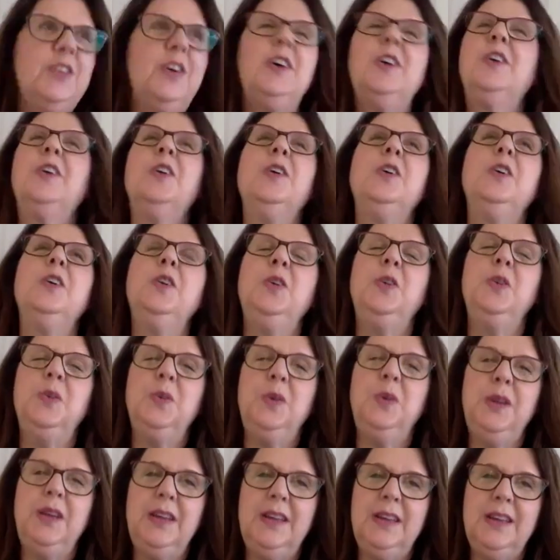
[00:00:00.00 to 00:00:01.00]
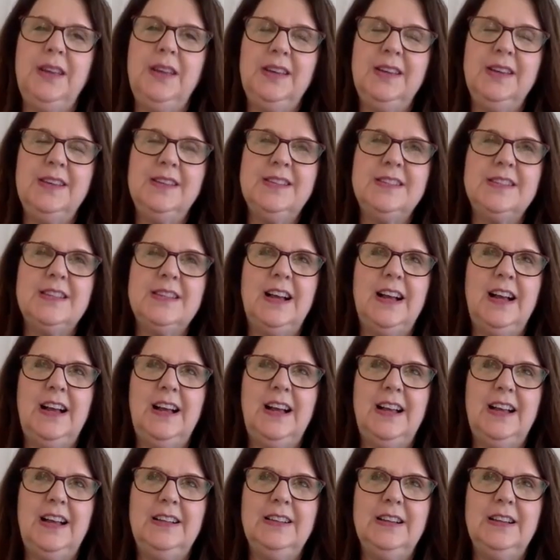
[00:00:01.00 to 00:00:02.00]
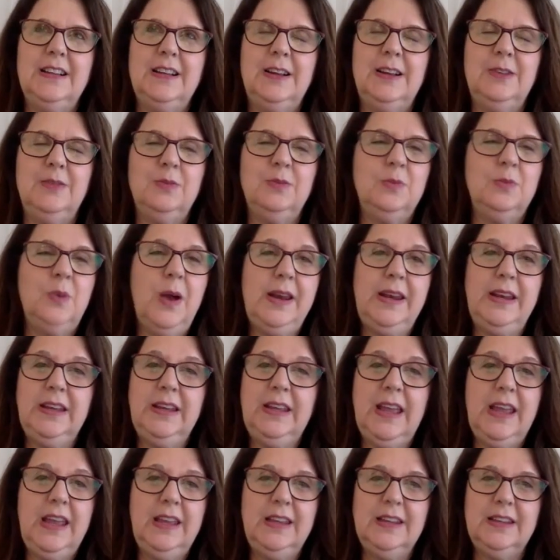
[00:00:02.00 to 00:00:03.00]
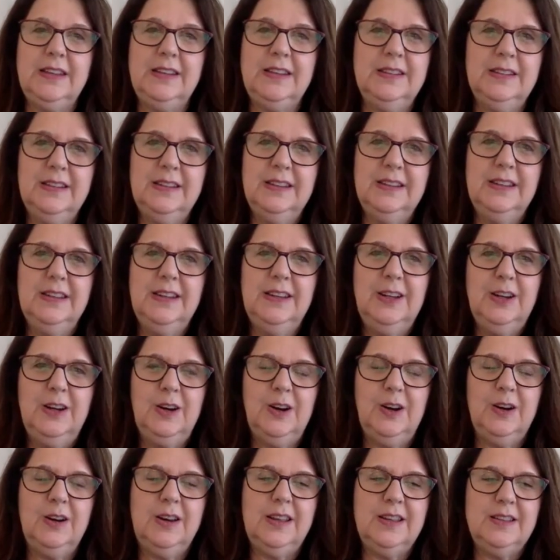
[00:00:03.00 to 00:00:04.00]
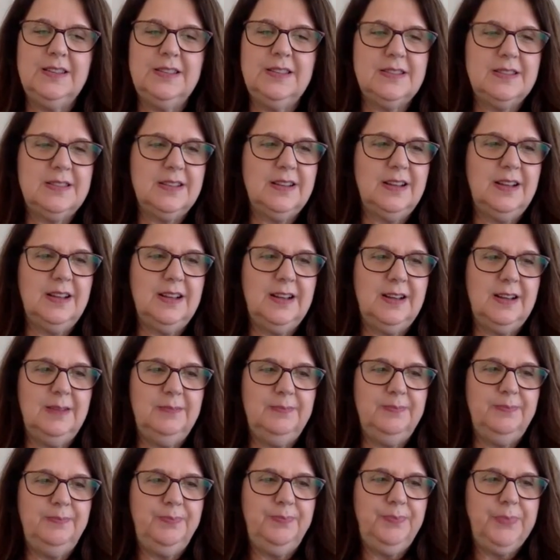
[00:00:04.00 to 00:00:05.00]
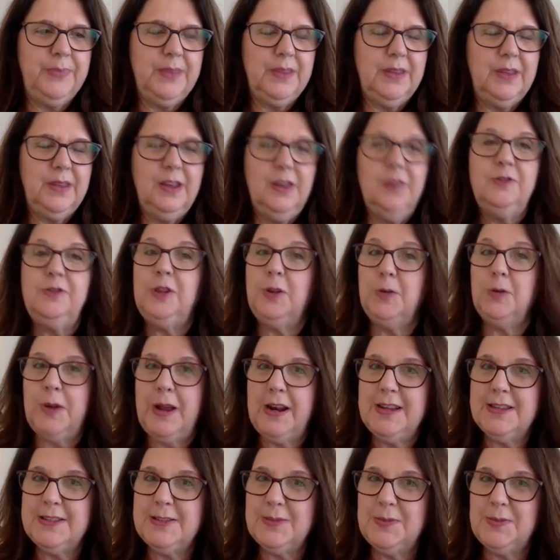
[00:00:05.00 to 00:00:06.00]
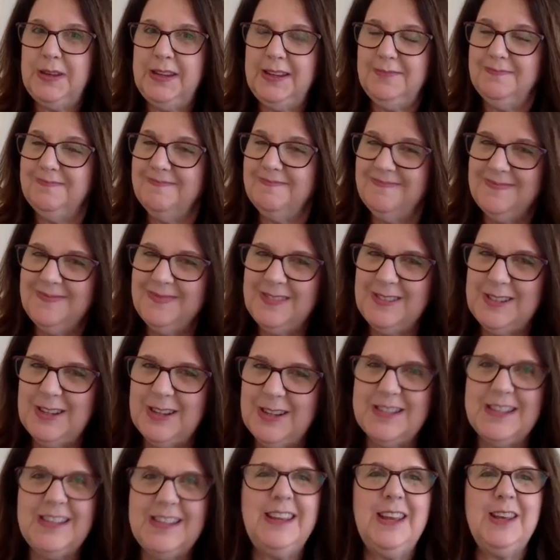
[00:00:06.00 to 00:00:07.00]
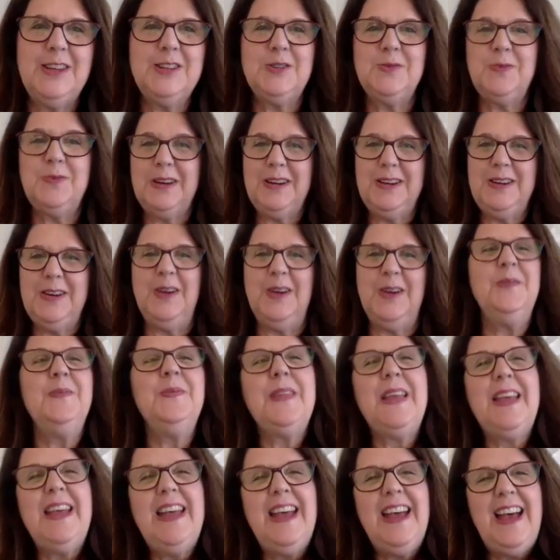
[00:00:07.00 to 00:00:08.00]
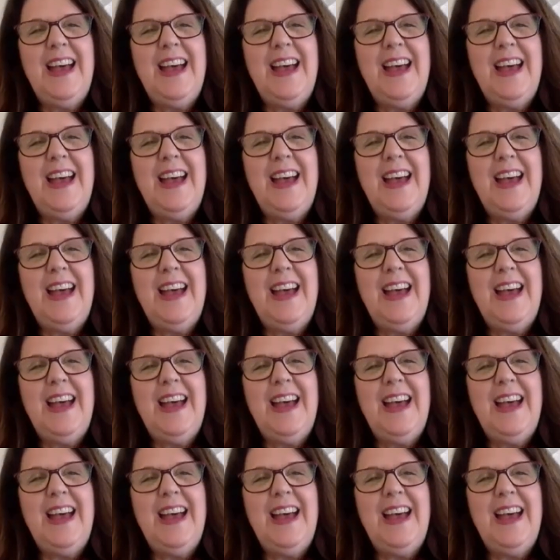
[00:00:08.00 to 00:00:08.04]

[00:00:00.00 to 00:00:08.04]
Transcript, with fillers: daughter who is a, a wedding cake artist. Um, mm-hmm. Floretta Sweet, just in case you want to know. Mm-hmm.